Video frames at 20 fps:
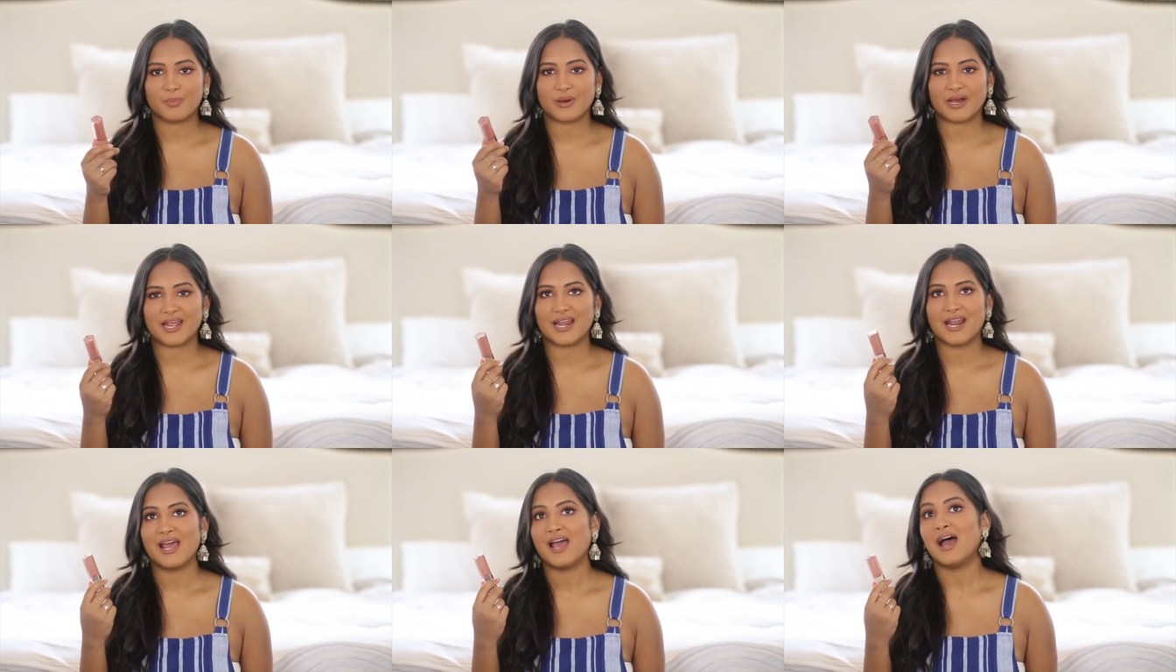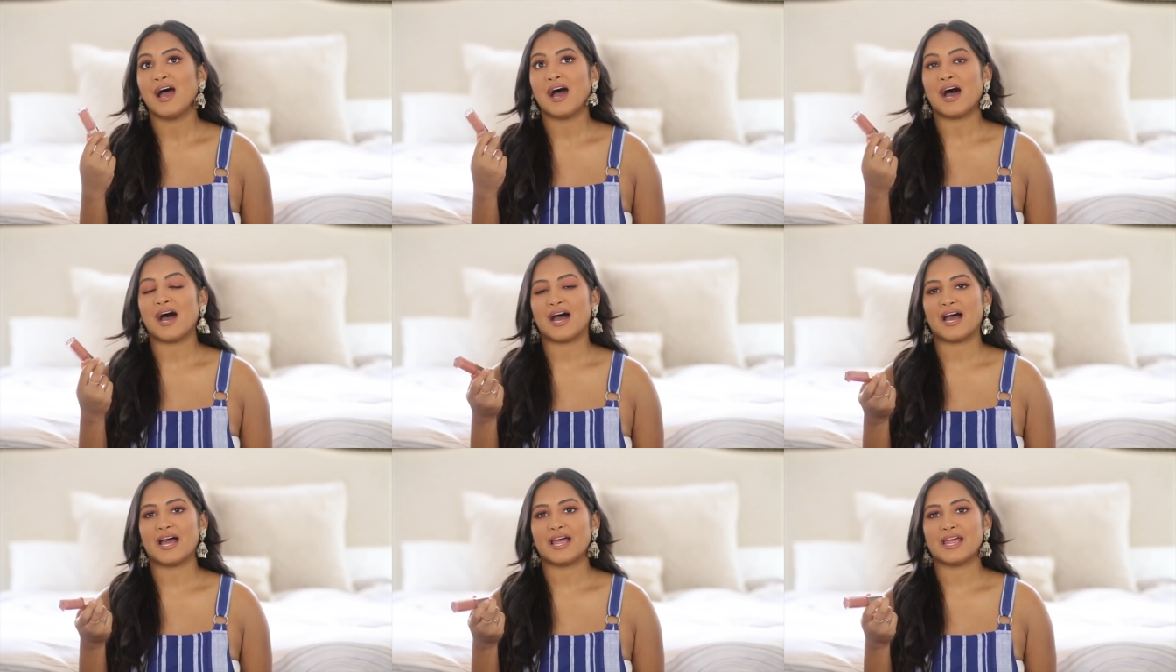but
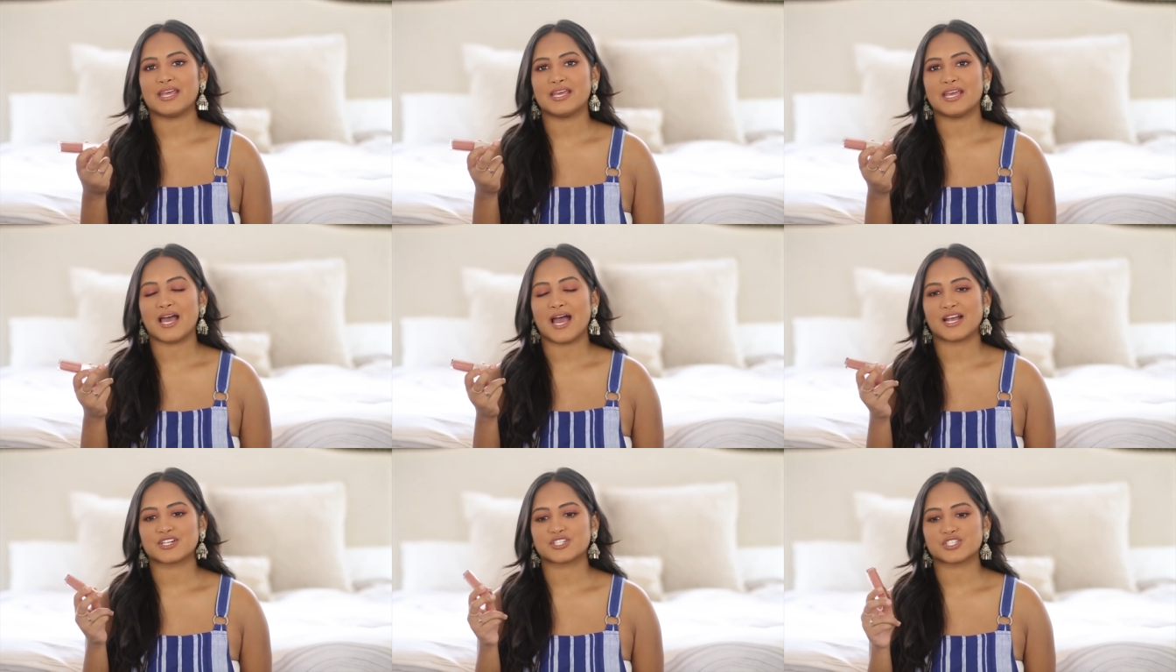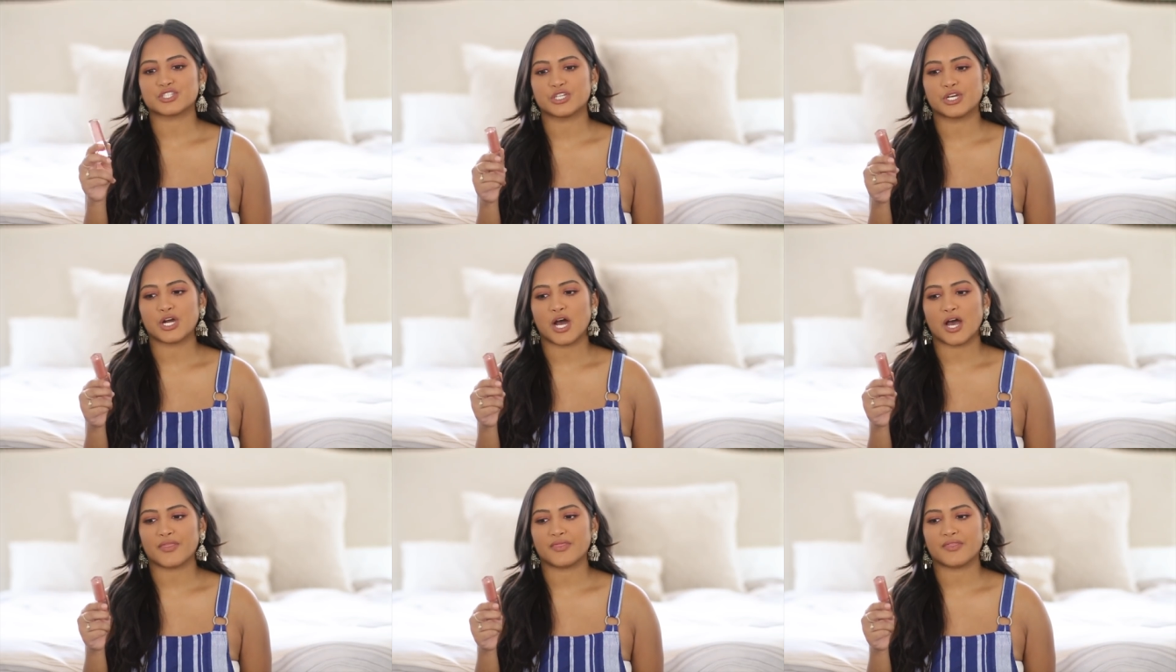I actually
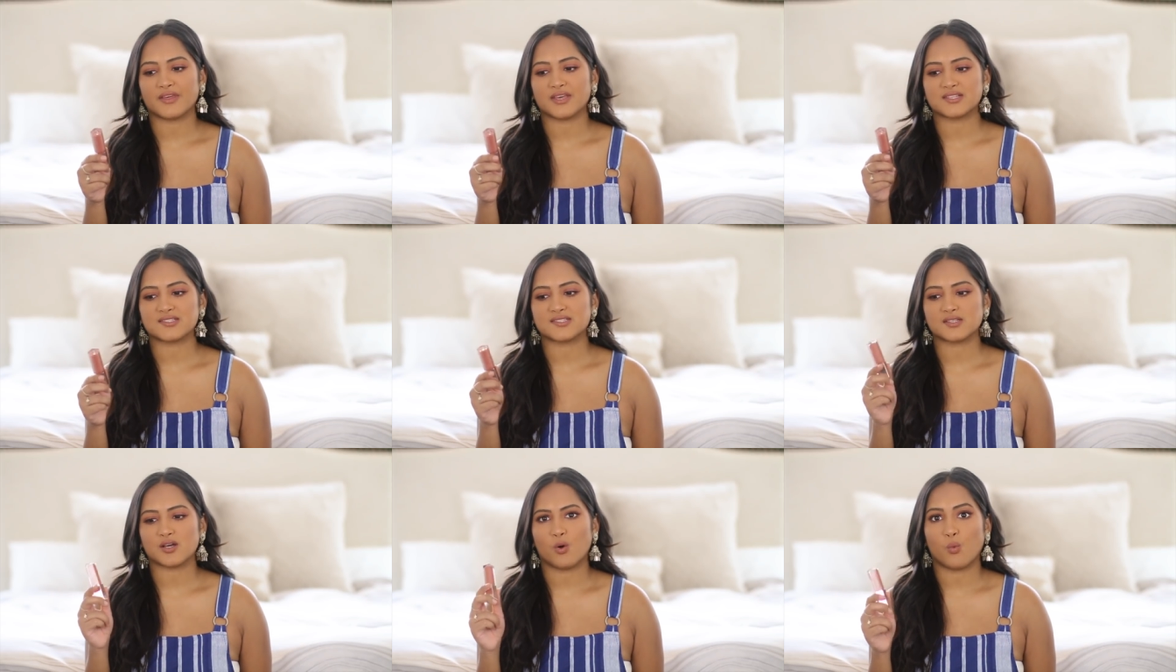got this